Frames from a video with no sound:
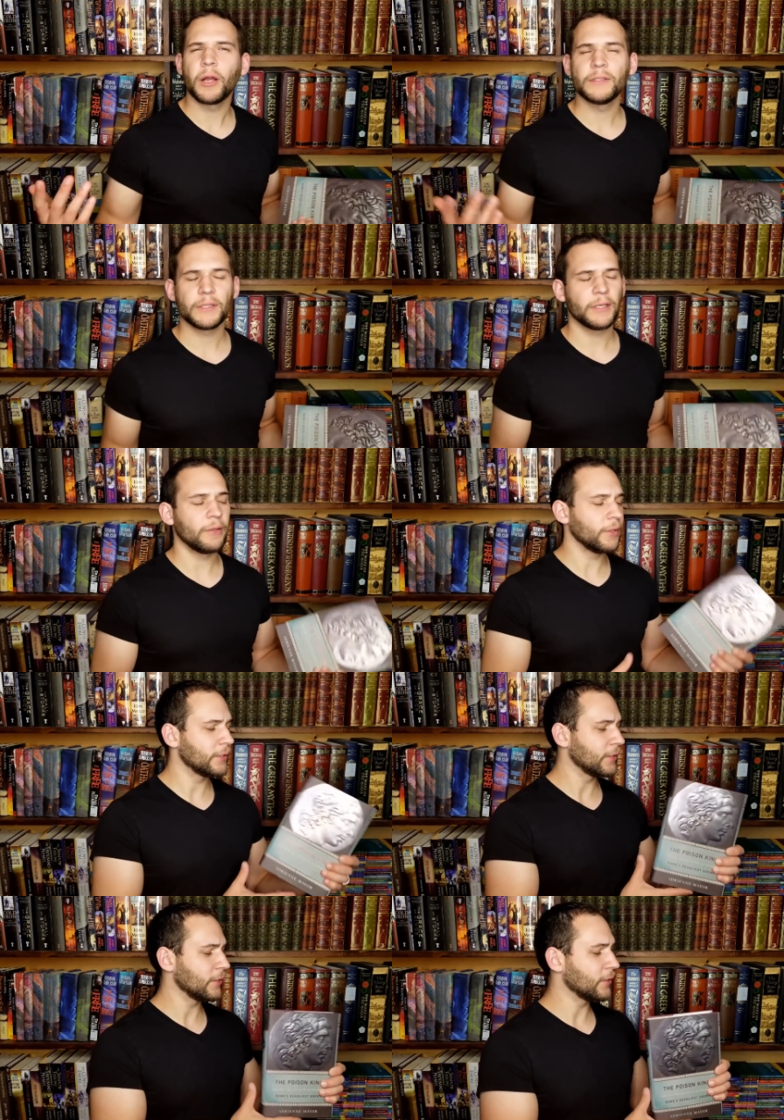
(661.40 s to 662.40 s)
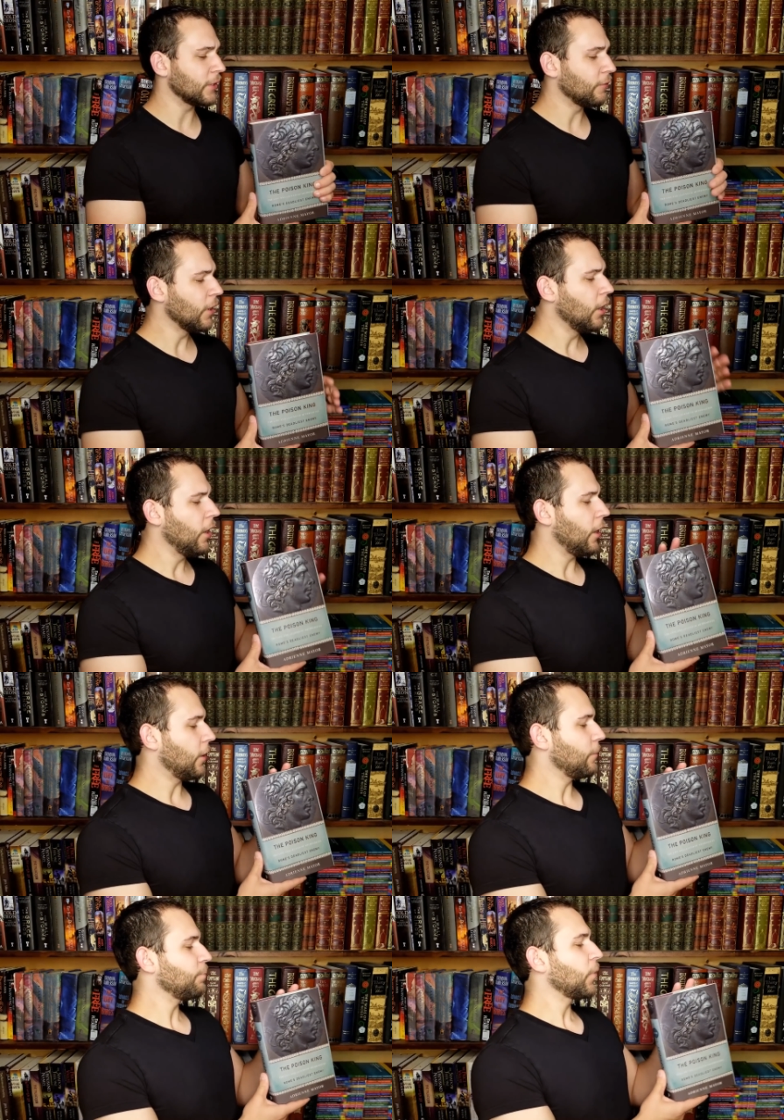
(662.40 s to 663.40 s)
kinds of illnesses and stuff.
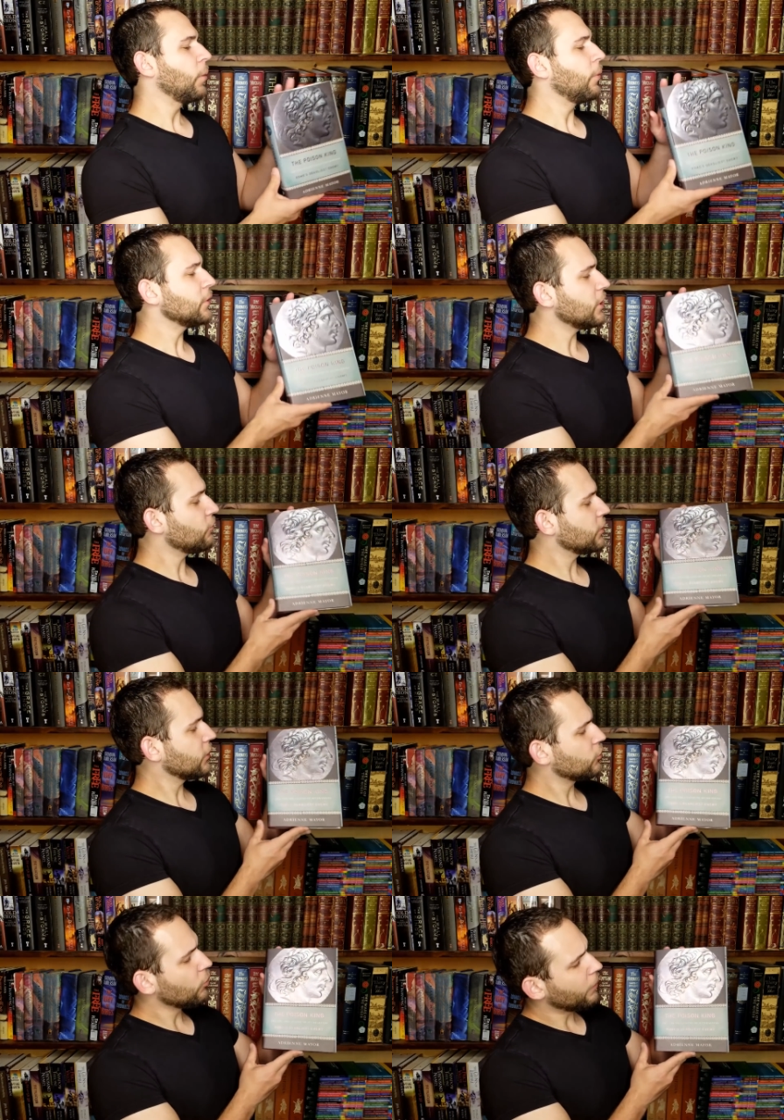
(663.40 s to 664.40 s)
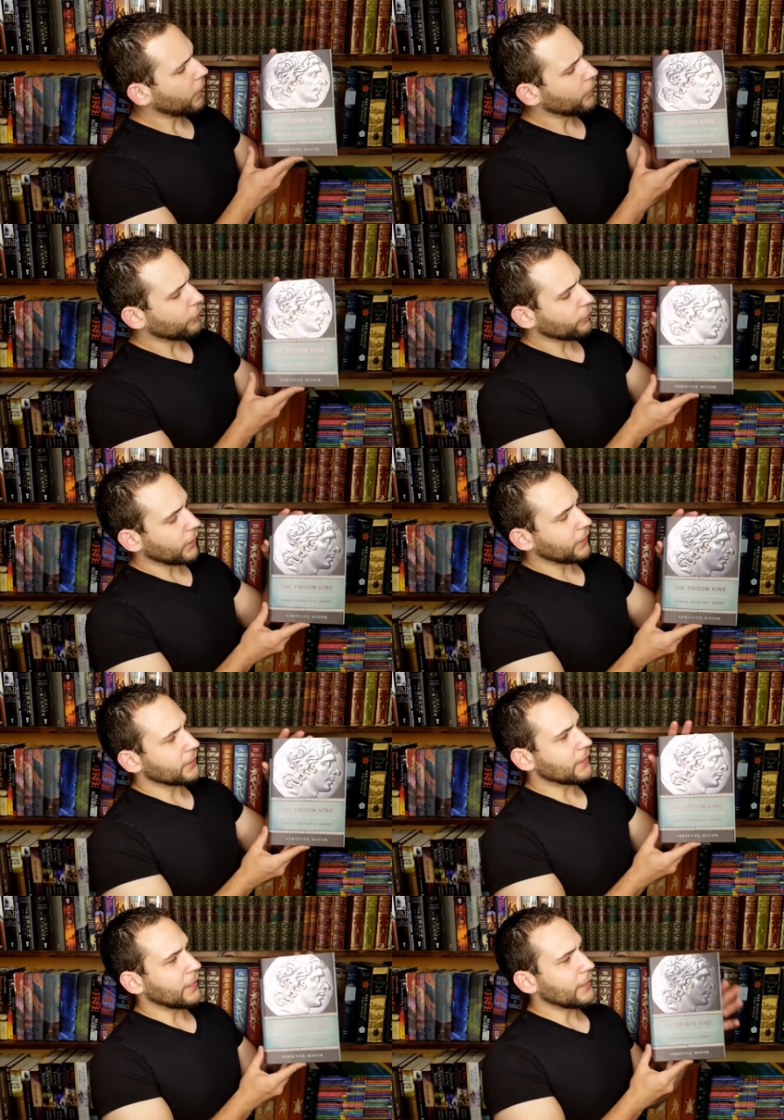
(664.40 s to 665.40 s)
Um, well, what's interesting too about
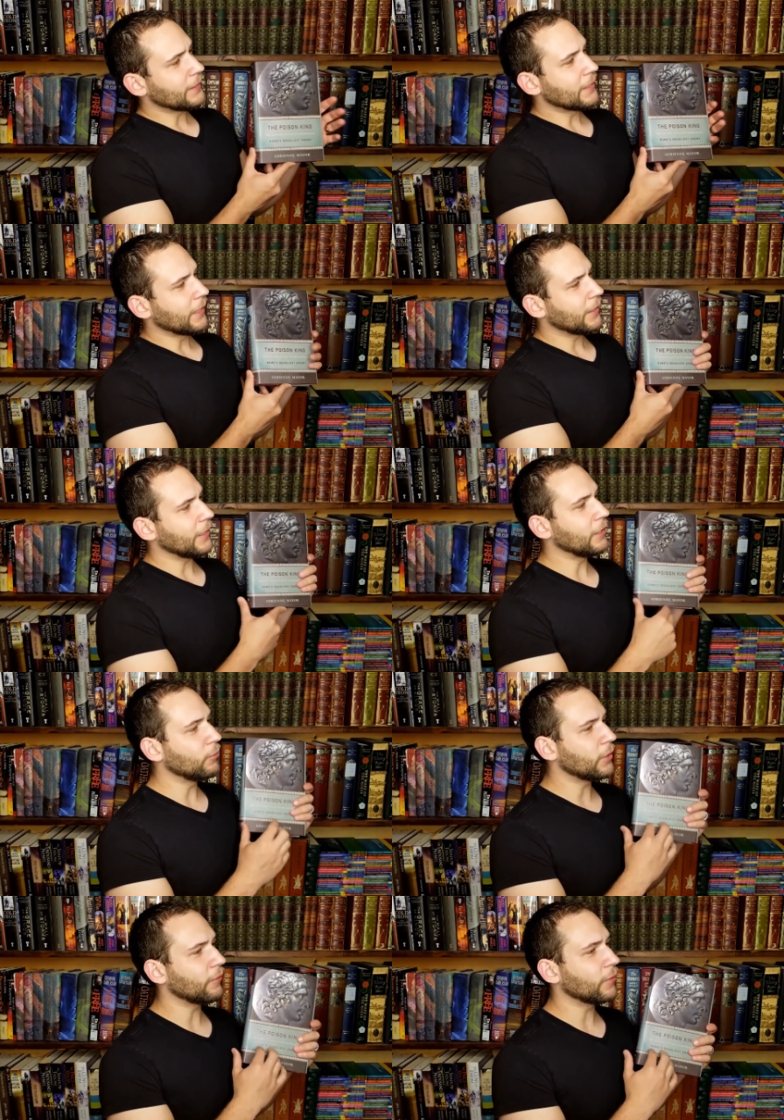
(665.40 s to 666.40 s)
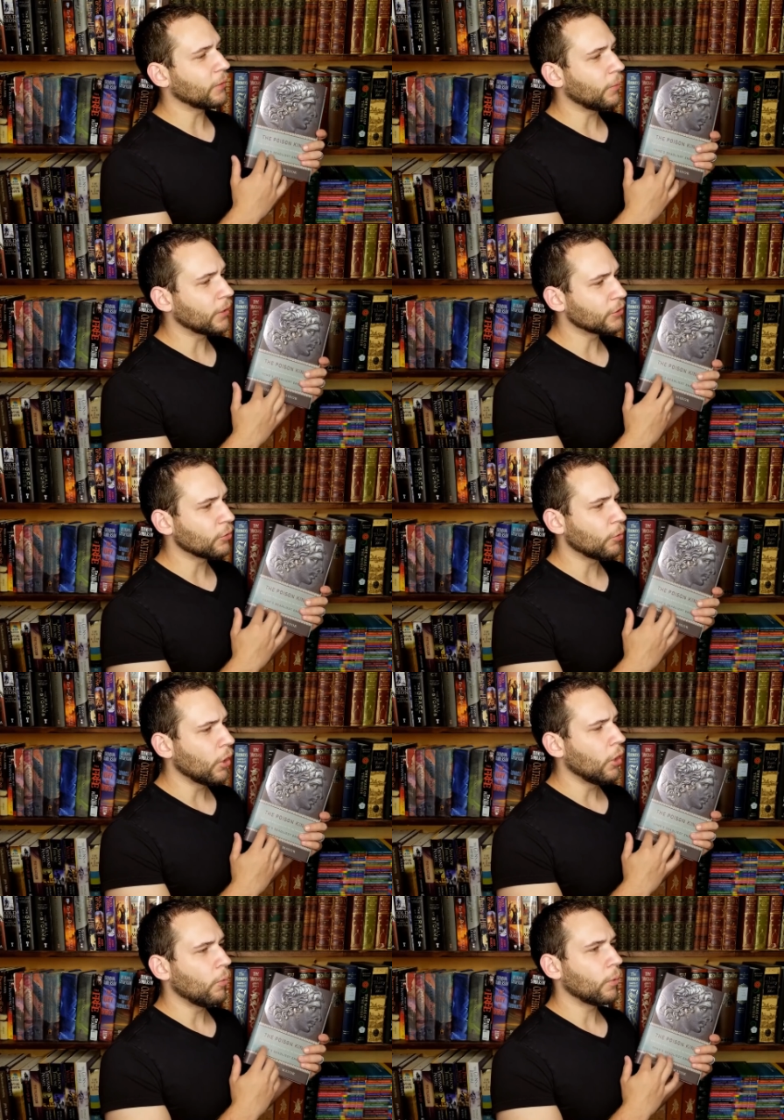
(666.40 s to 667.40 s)
Mithridates is he definitely was
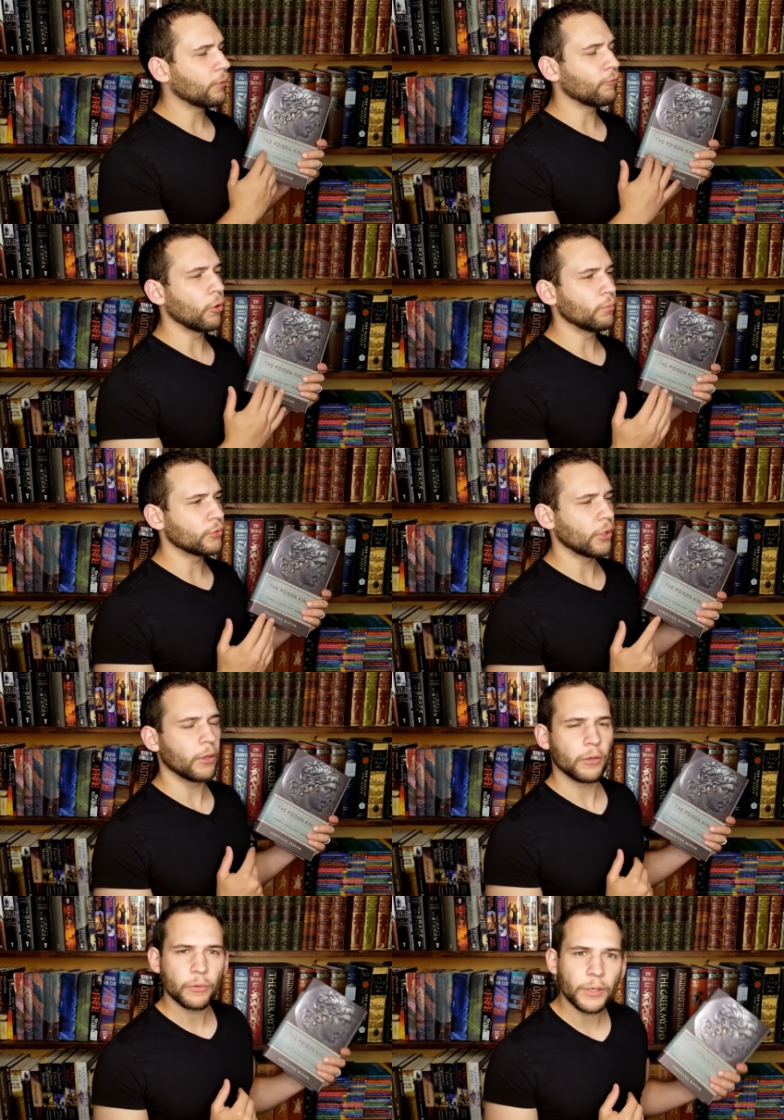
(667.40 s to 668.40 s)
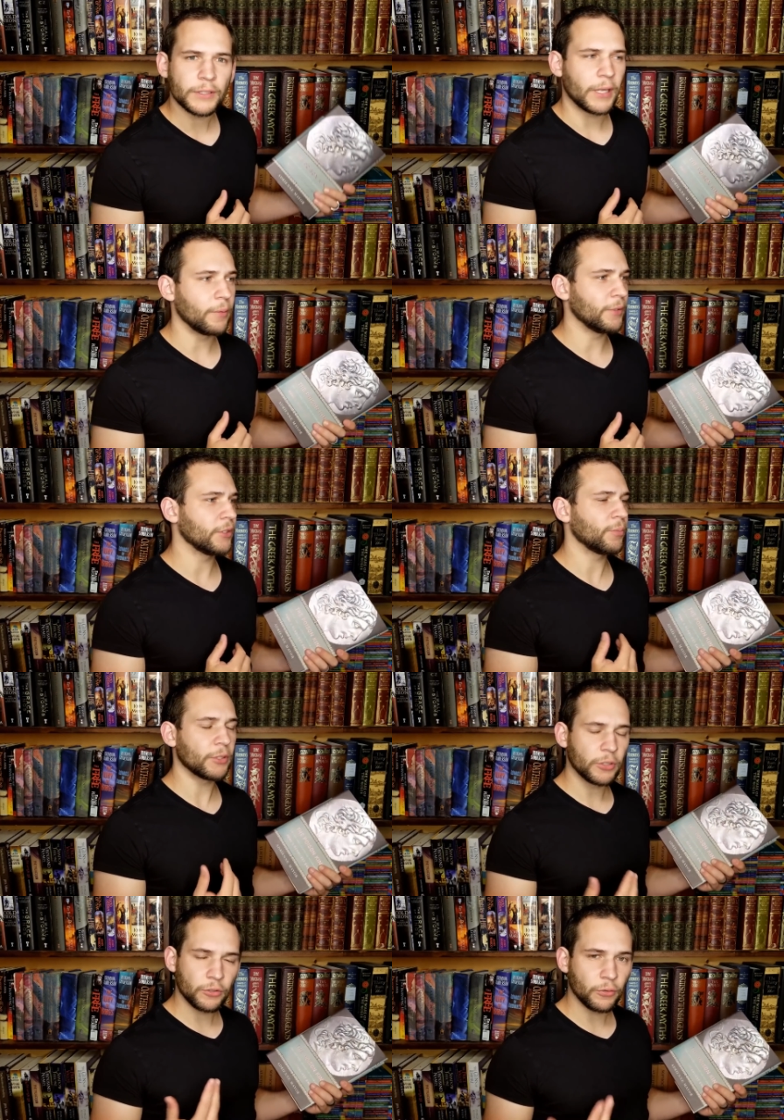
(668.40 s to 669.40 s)
one of Rome's greatest enemies,
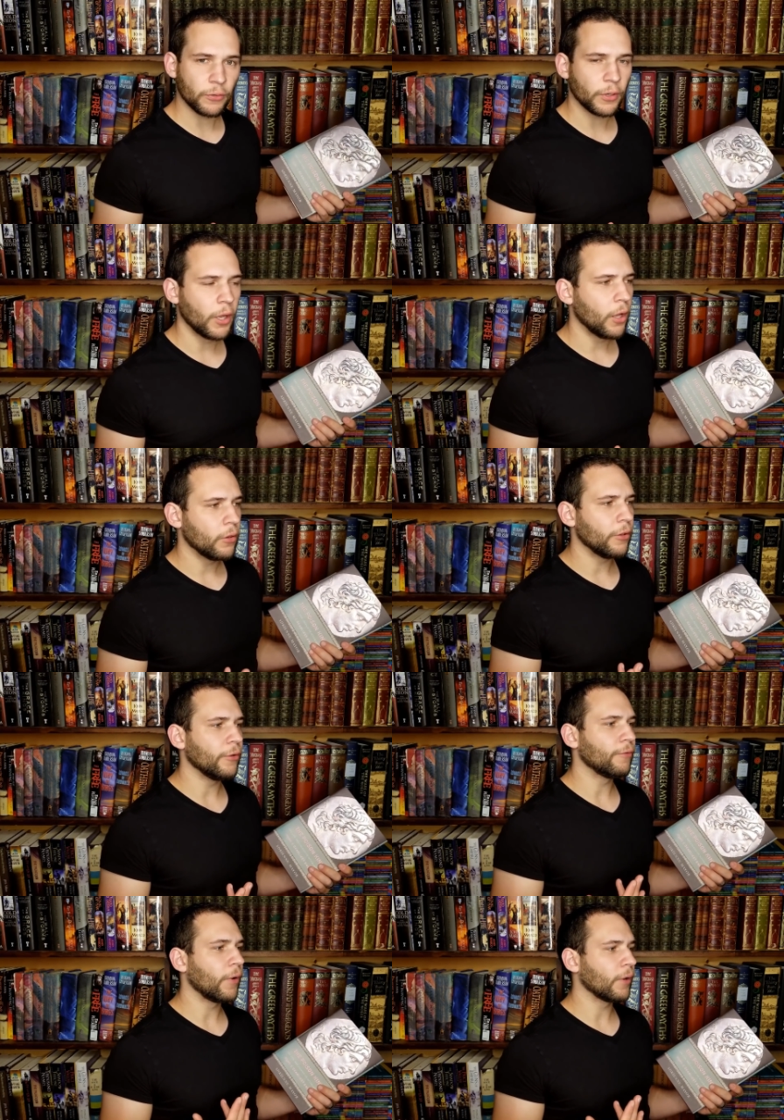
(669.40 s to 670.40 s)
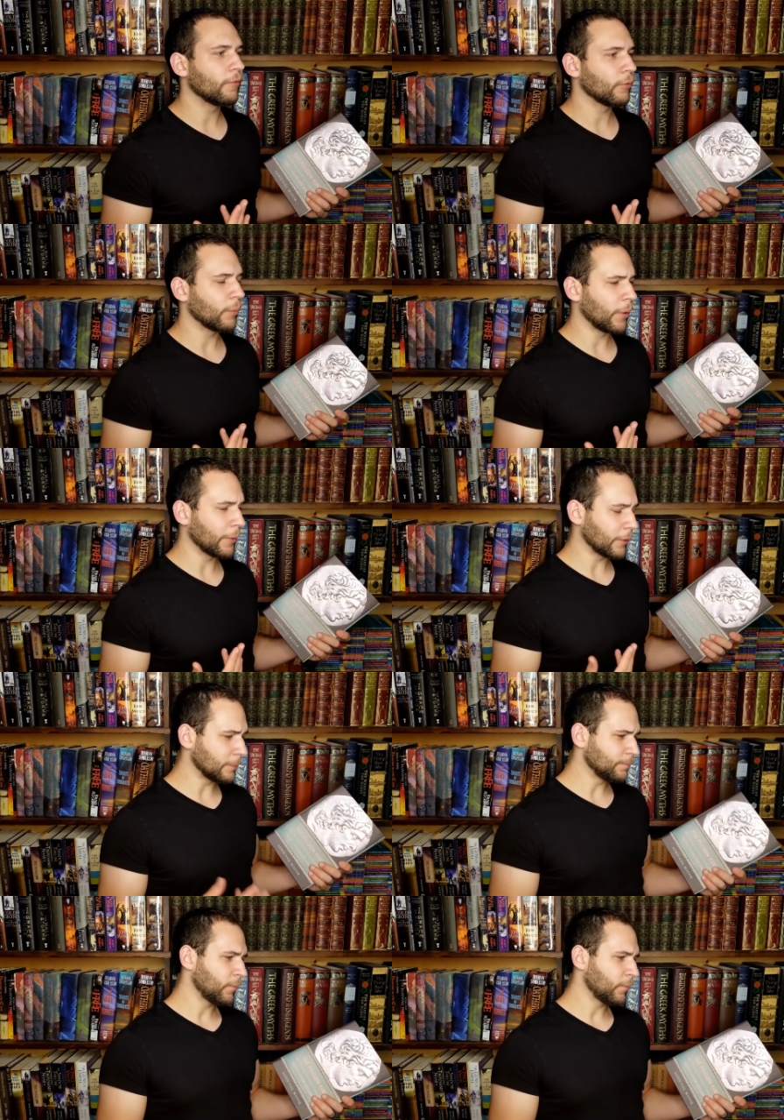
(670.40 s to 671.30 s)
especially during the fall of the Republic.